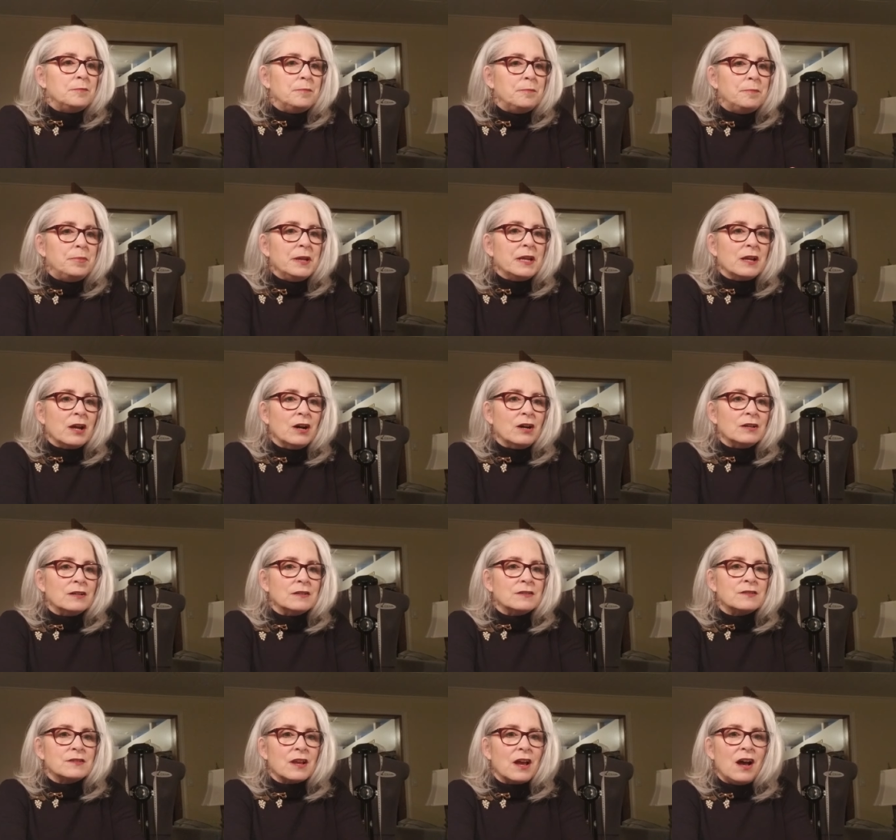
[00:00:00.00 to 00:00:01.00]

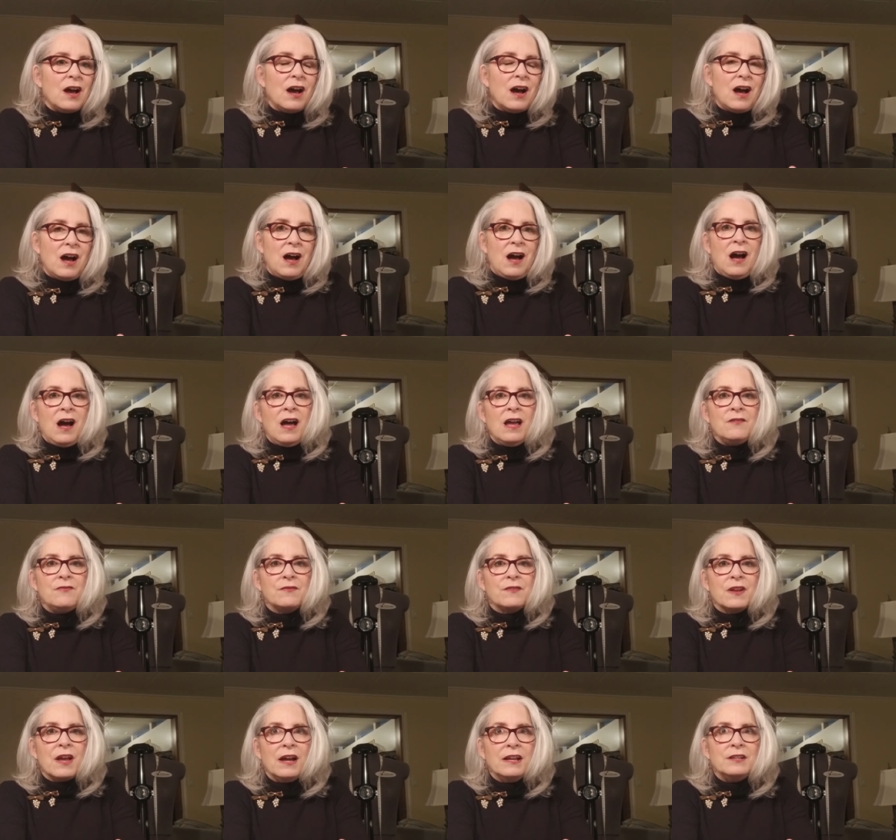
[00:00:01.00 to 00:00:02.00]
because
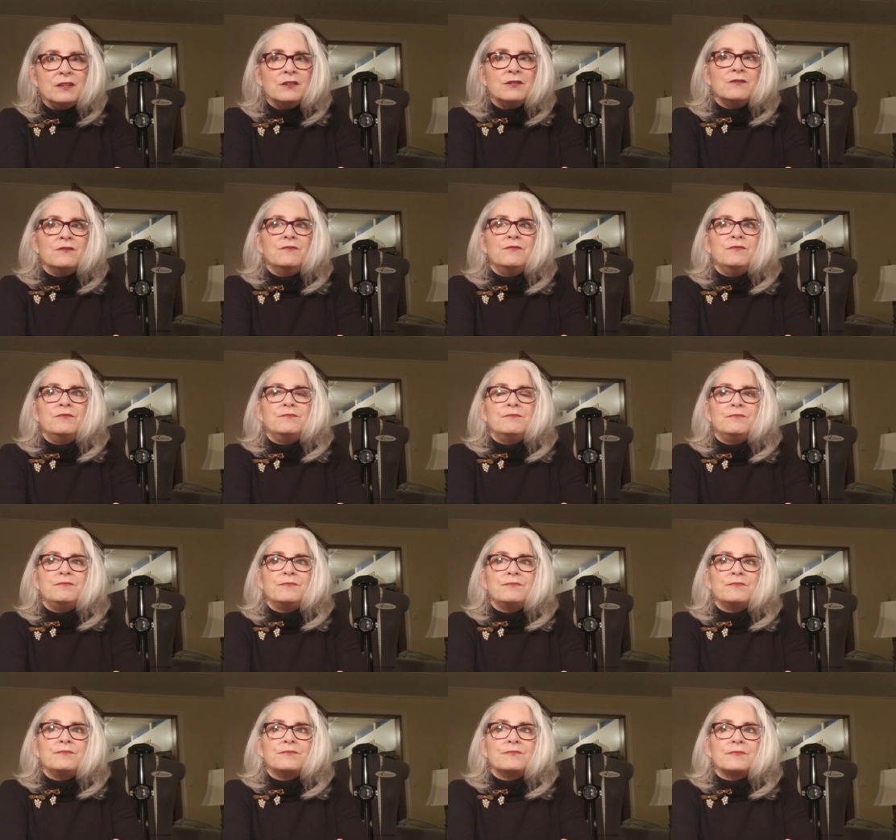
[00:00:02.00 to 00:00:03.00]
I've kind of
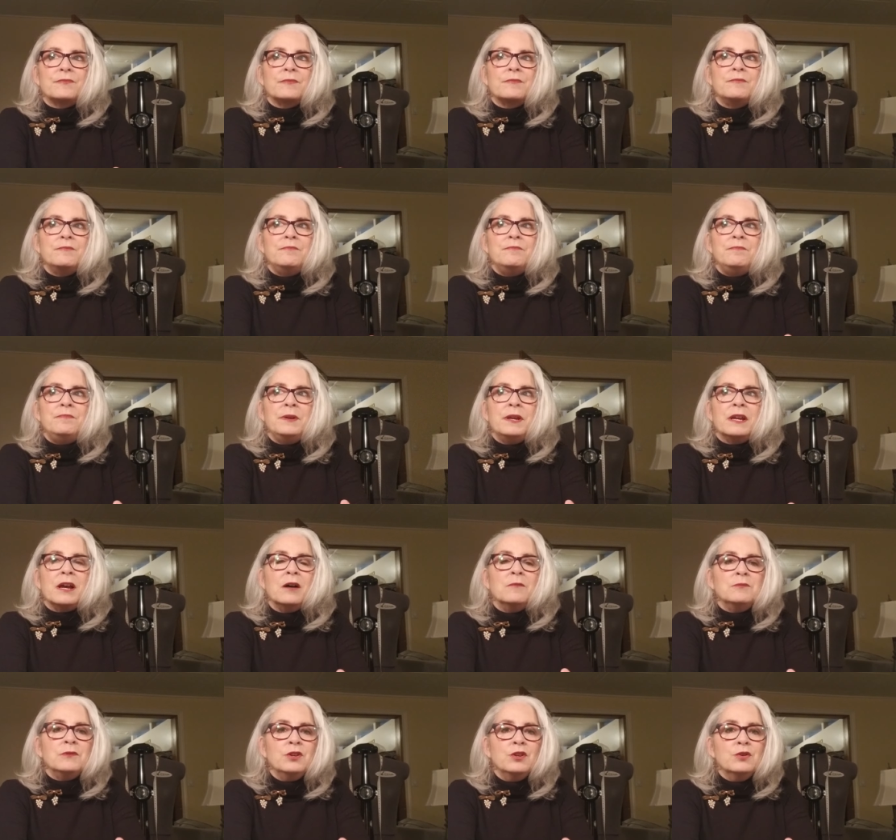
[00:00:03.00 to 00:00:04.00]

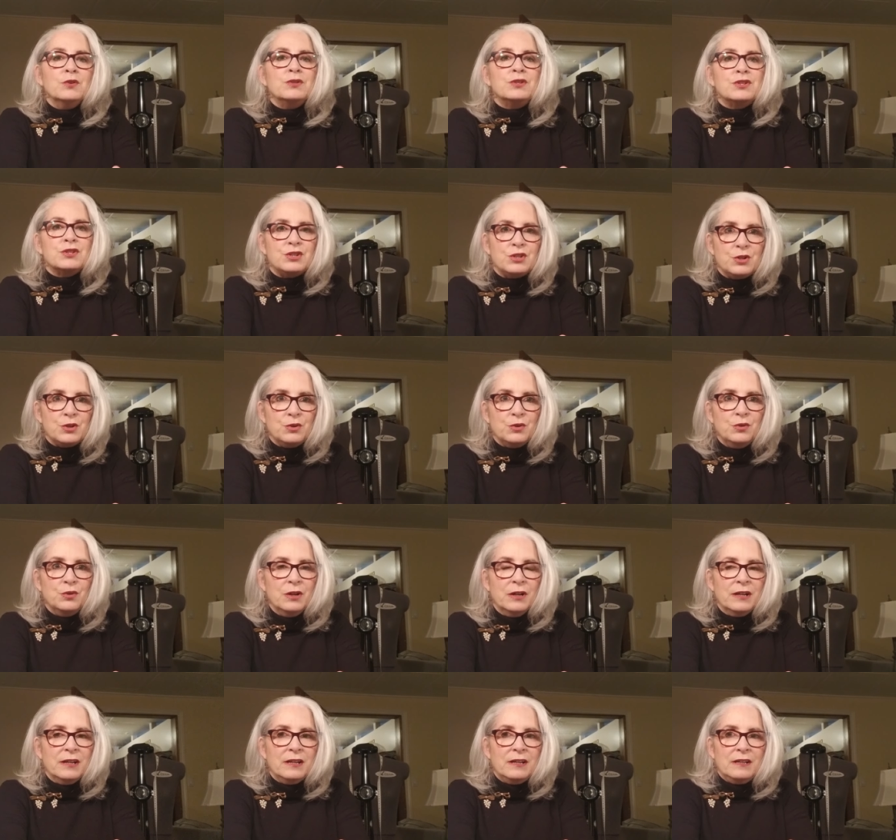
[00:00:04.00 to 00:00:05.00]
become used to
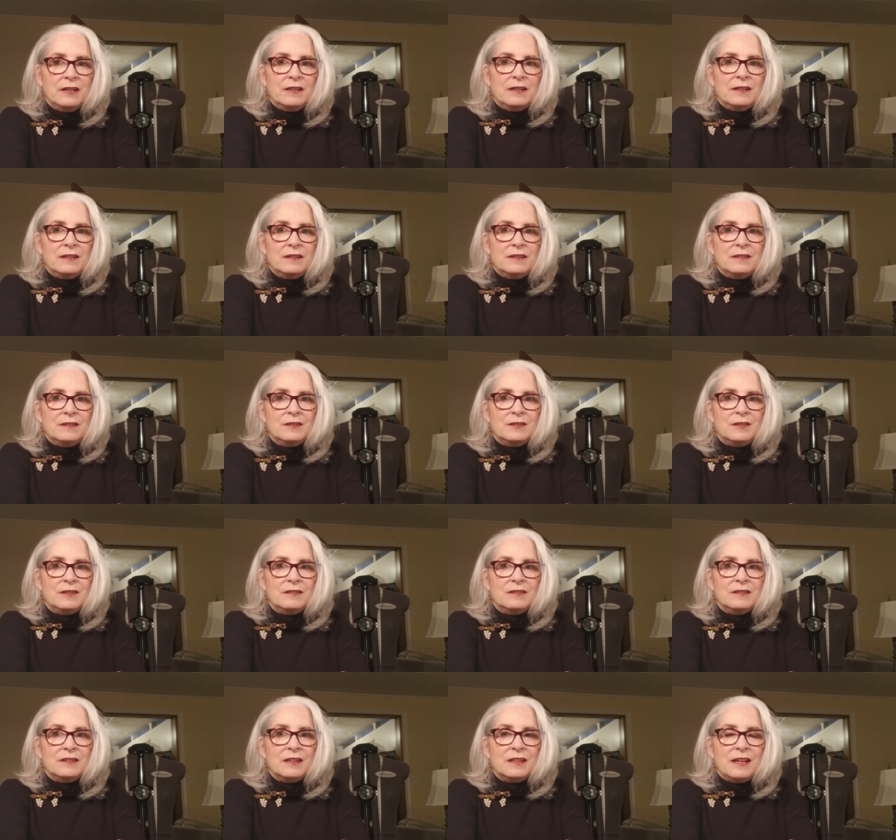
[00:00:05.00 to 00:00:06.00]

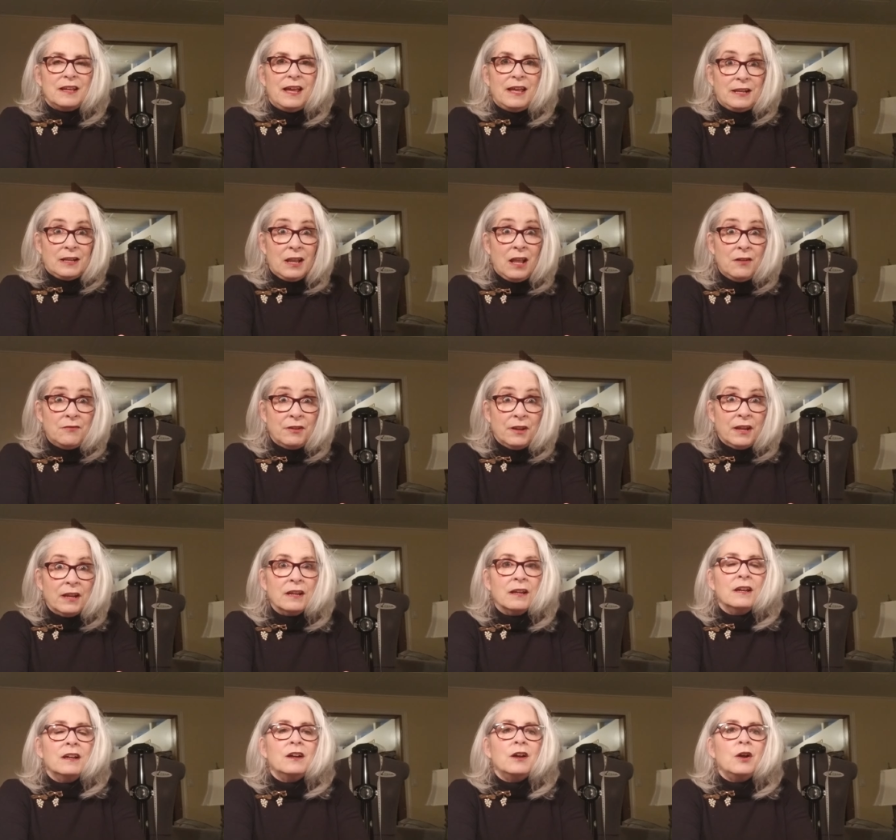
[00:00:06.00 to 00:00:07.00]
and
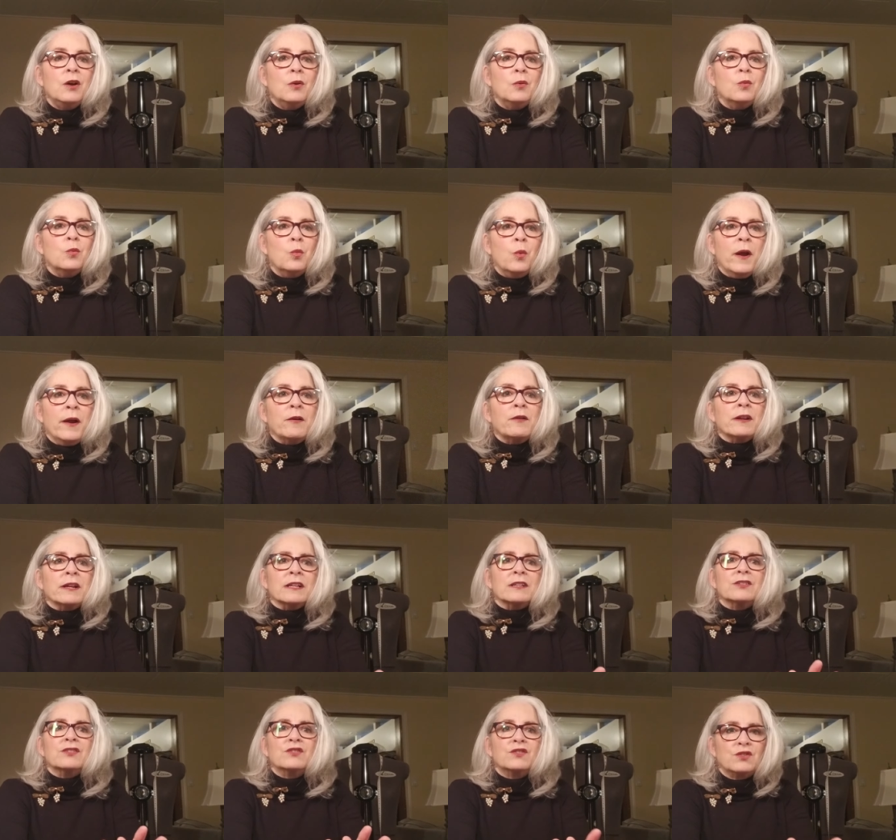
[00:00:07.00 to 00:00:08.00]
loving
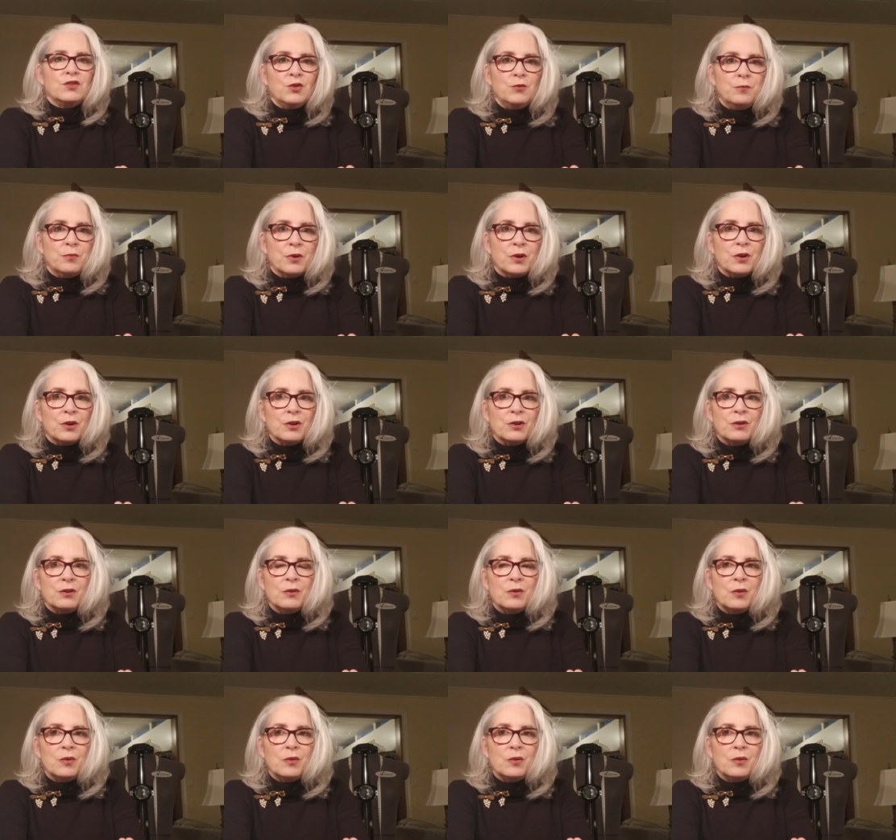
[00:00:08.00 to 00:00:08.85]
wearing super